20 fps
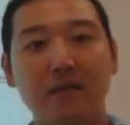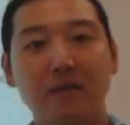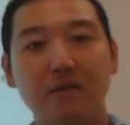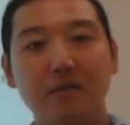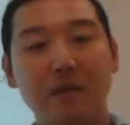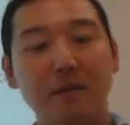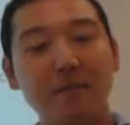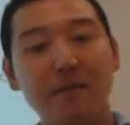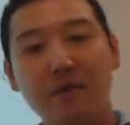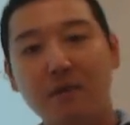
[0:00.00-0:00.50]

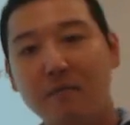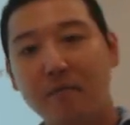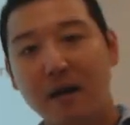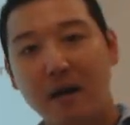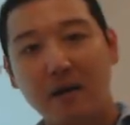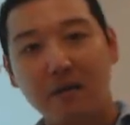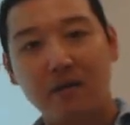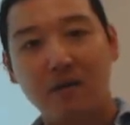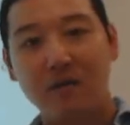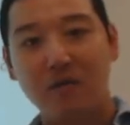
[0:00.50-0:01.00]
something
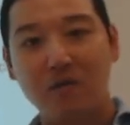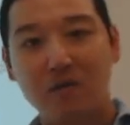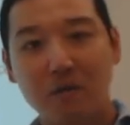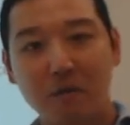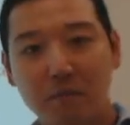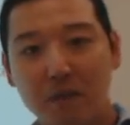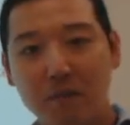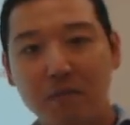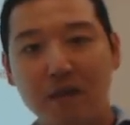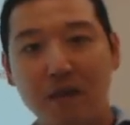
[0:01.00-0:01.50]
about
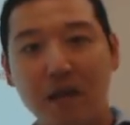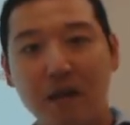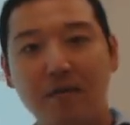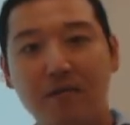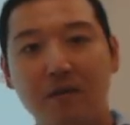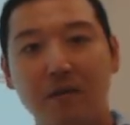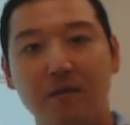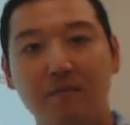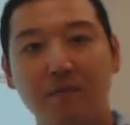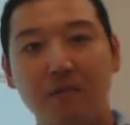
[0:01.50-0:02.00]
consumer
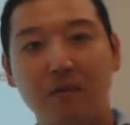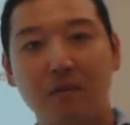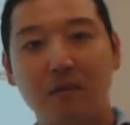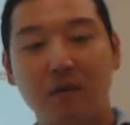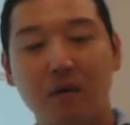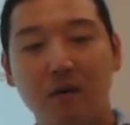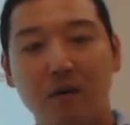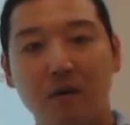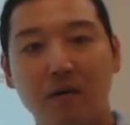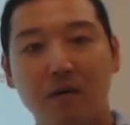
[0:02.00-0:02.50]
behavior
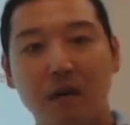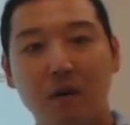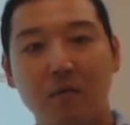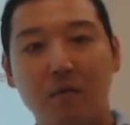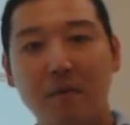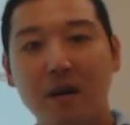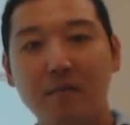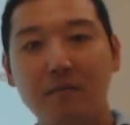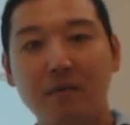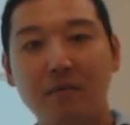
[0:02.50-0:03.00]
or
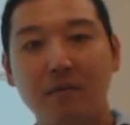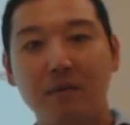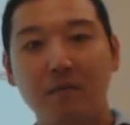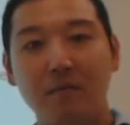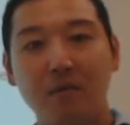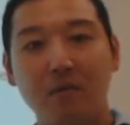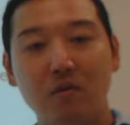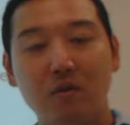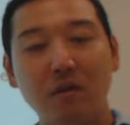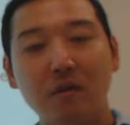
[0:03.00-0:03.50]
what might have been
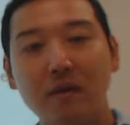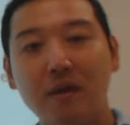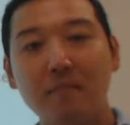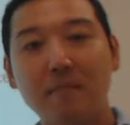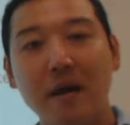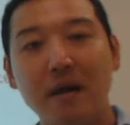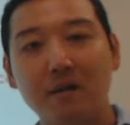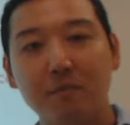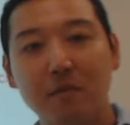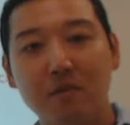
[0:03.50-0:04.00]
termed utility
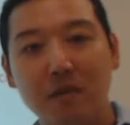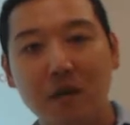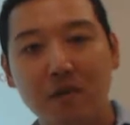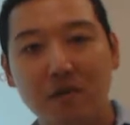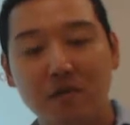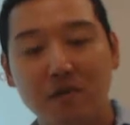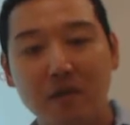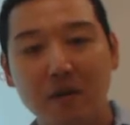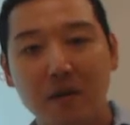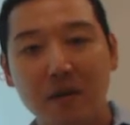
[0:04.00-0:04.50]

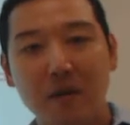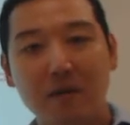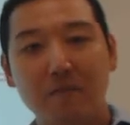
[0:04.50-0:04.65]
maximization.